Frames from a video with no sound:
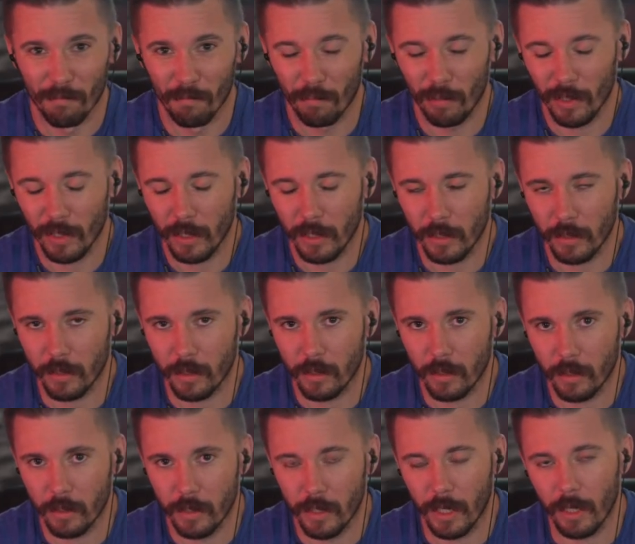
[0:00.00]

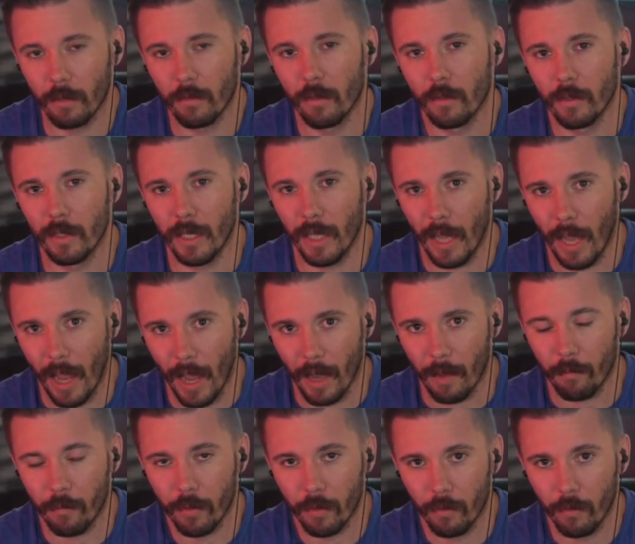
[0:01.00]
Please download the
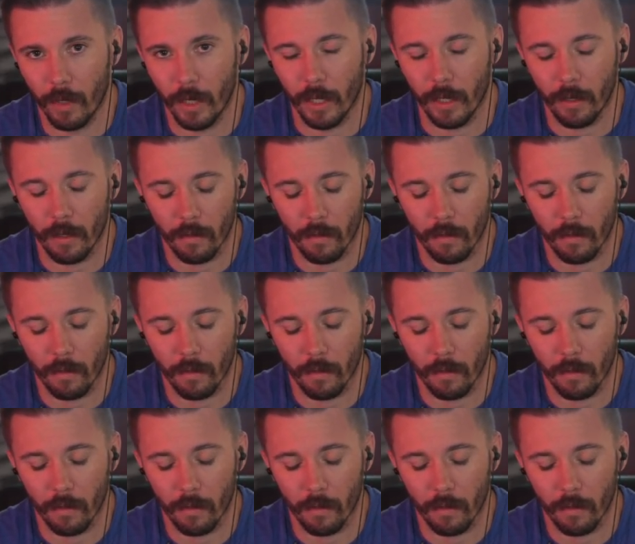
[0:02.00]
app, right?